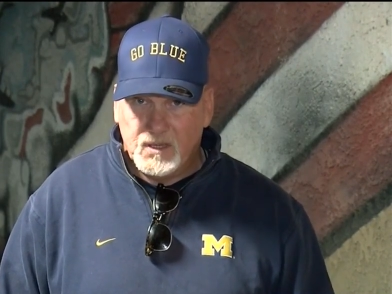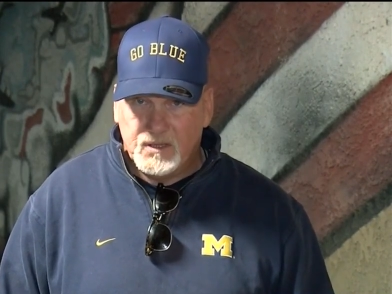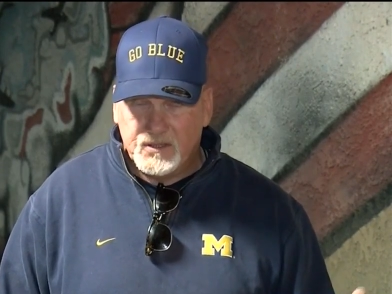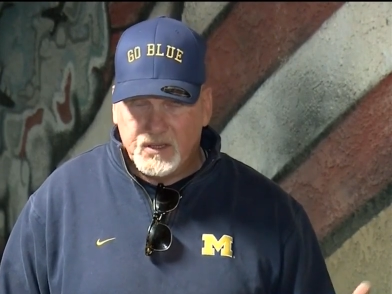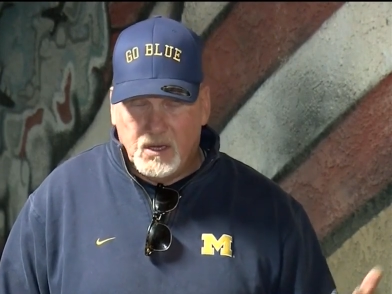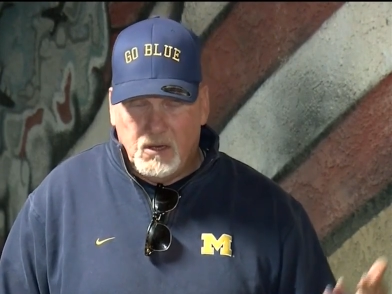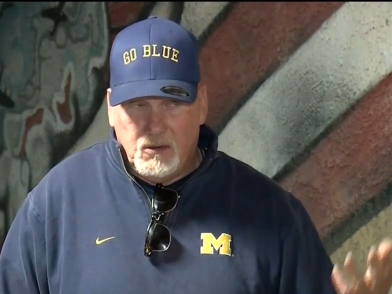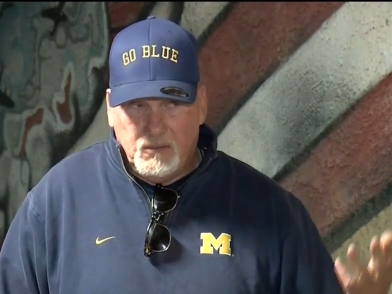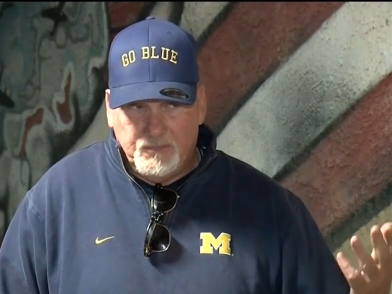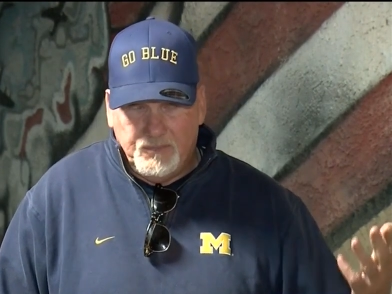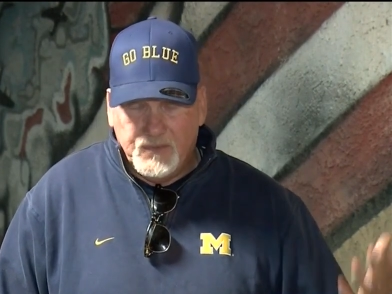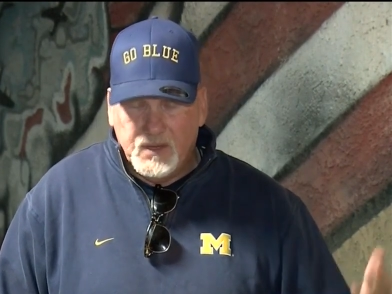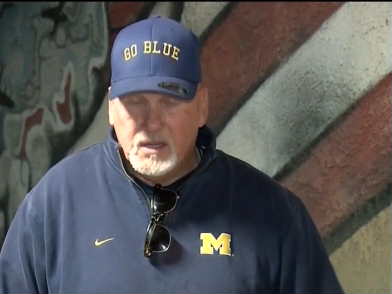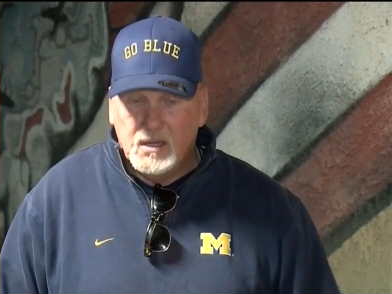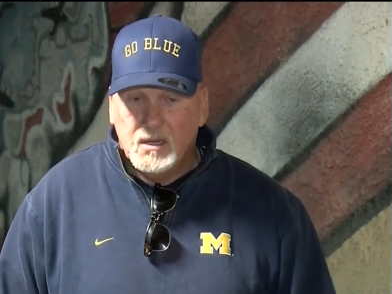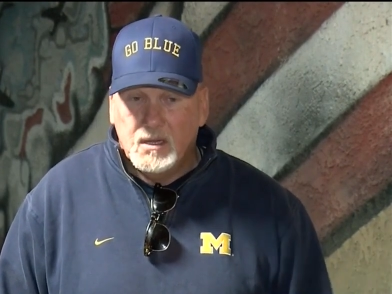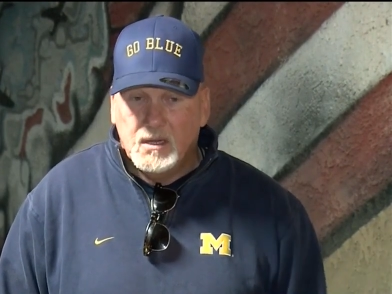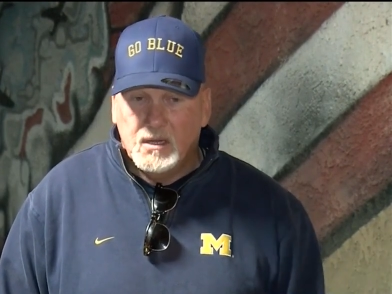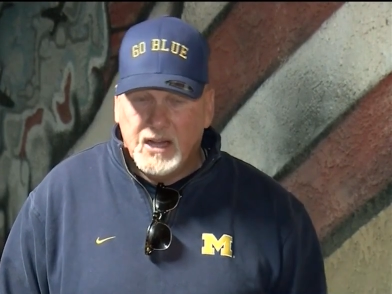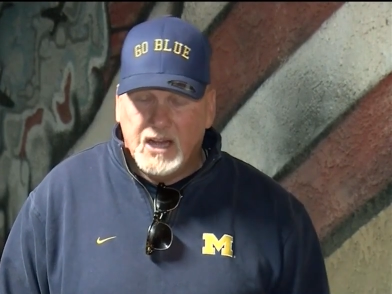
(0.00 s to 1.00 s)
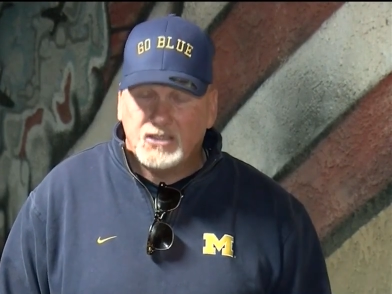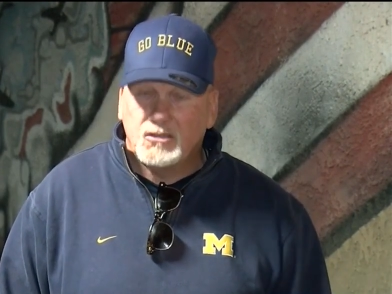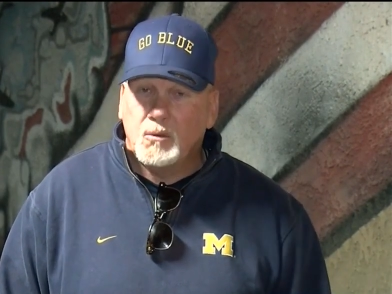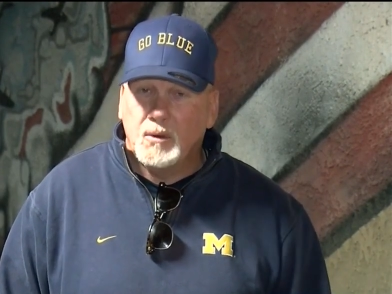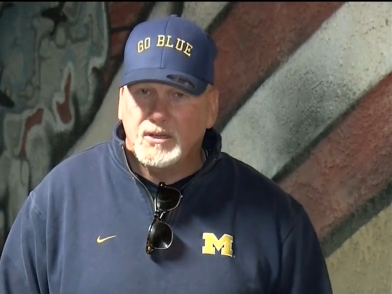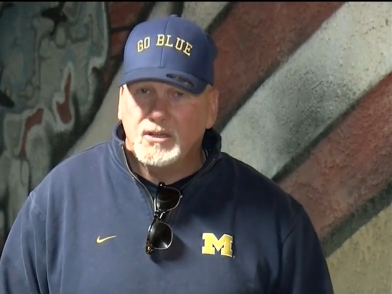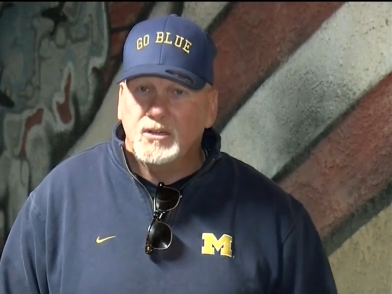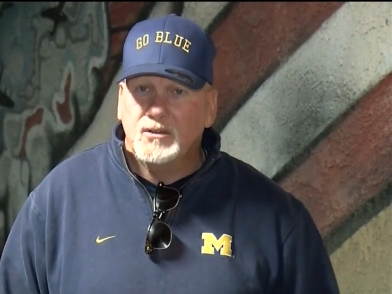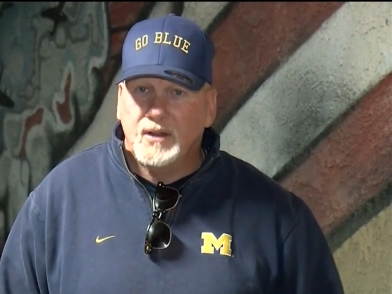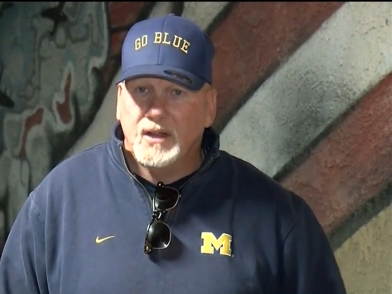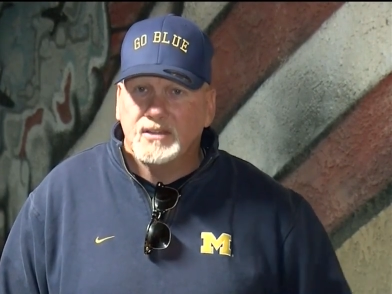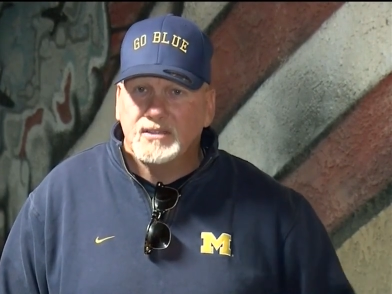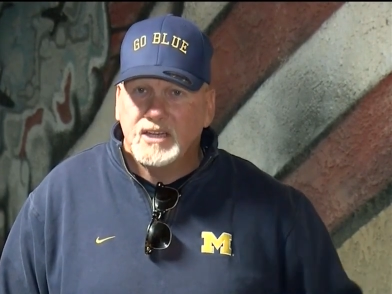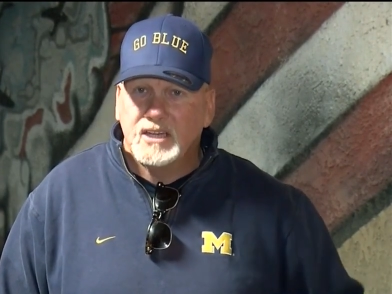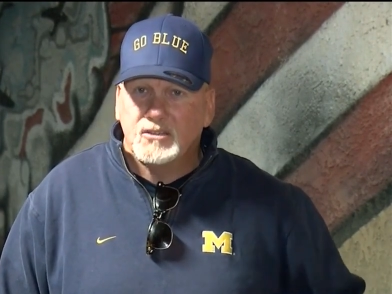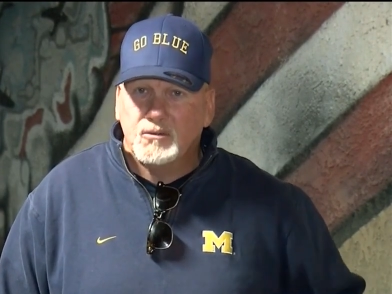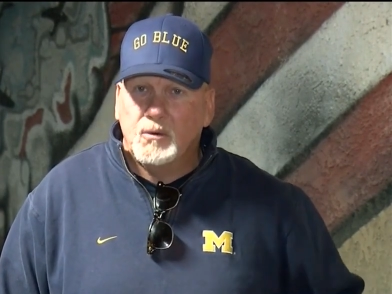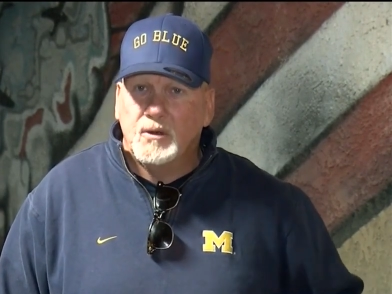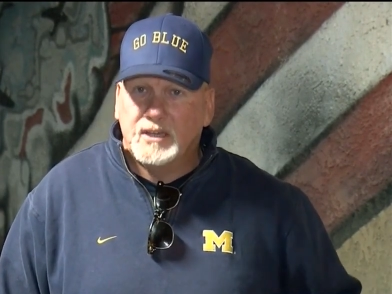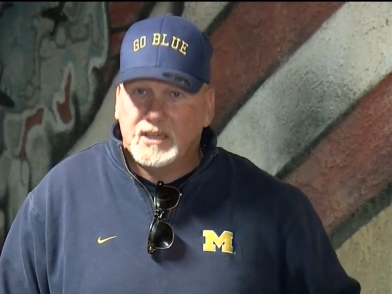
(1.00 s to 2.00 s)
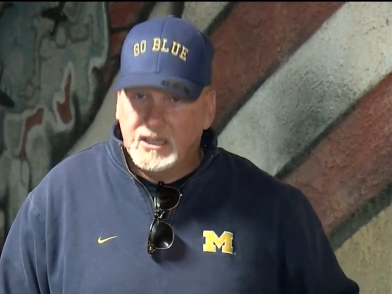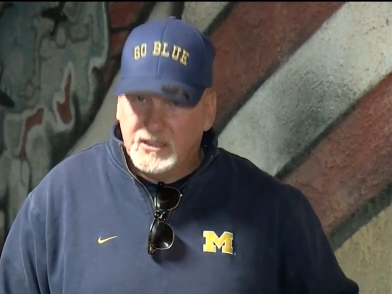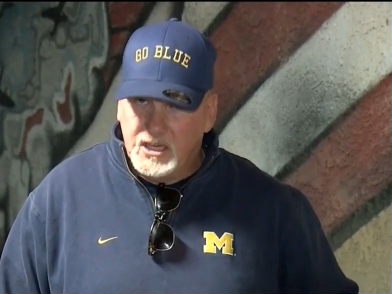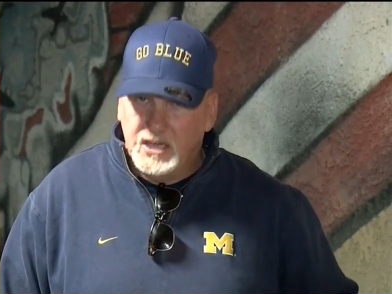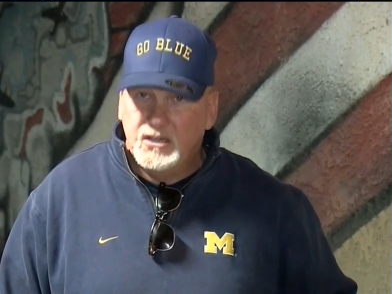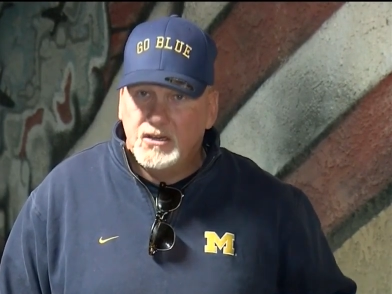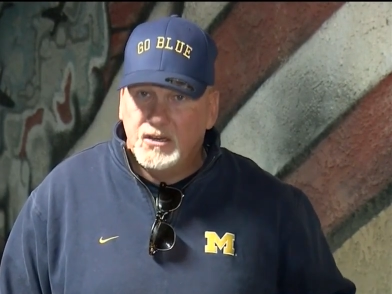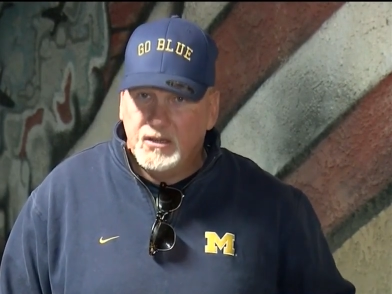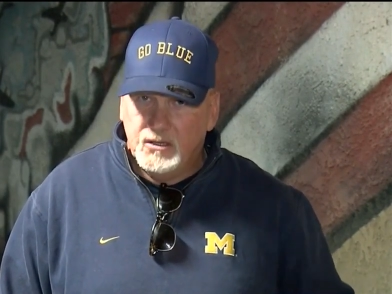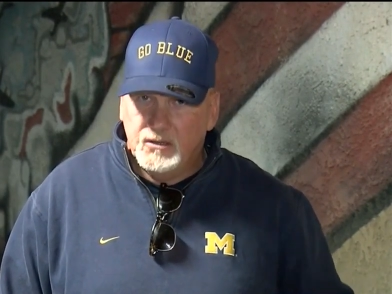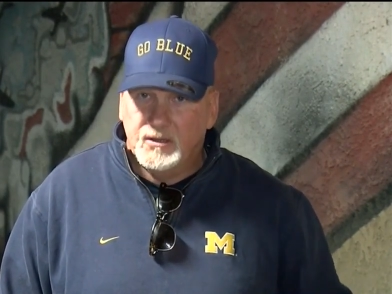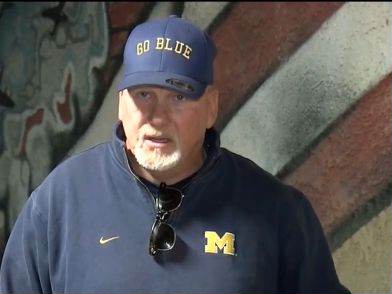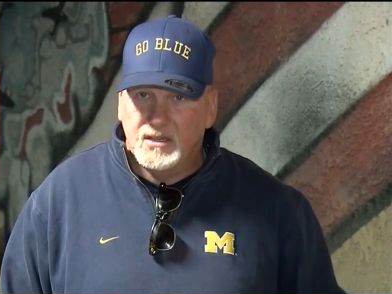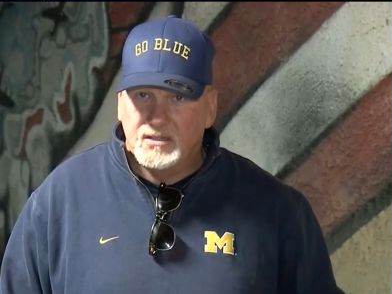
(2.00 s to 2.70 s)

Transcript: So that's why we do this. That's why we continue to do